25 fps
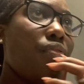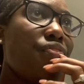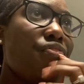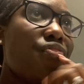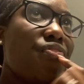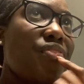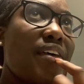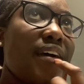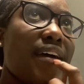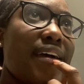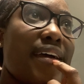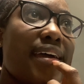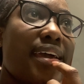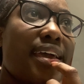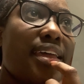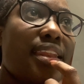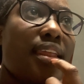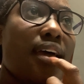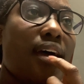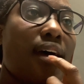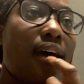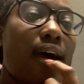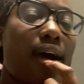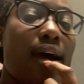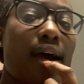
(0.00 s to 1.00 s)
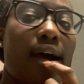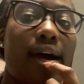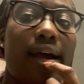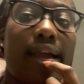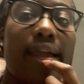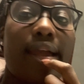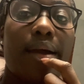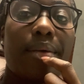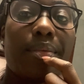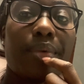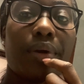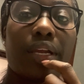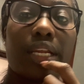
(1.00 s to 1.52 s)
Then I
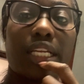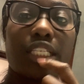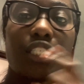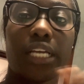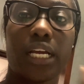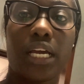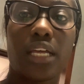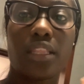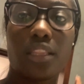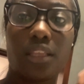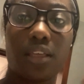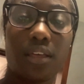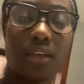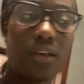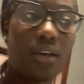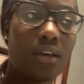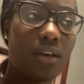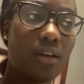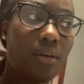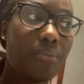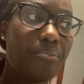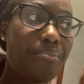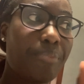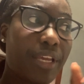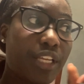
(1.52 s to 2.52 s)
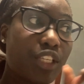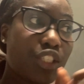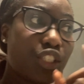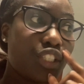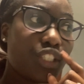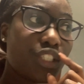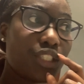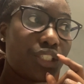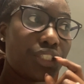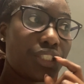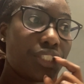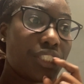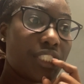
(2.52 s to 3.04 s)
am gonna check out the
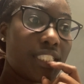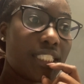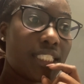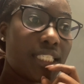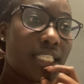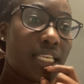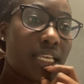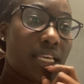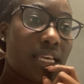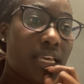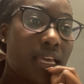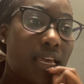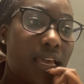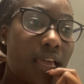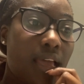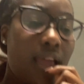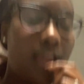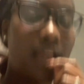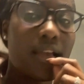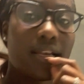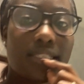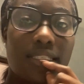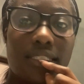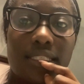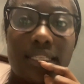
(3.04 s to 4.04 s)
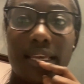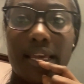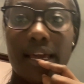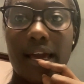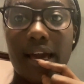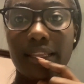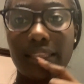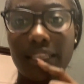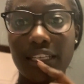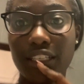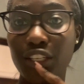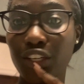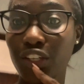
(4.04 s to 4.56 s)
pictures, see how
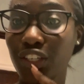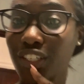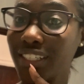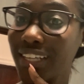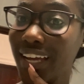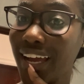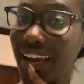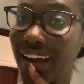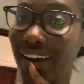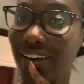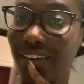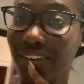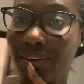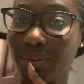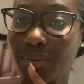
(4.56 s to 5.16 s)
they turned out.